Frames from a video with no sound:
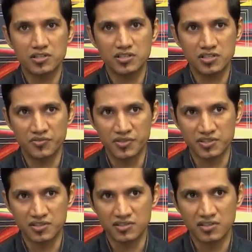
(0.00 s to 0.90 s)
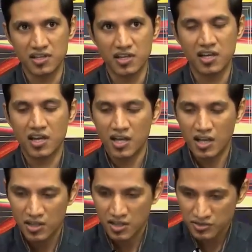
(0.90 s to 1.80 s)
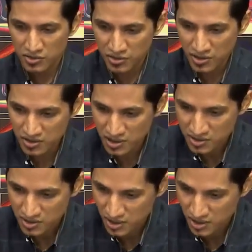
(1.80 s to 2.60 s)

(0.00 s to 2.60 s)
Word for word: energy surfaces. So this is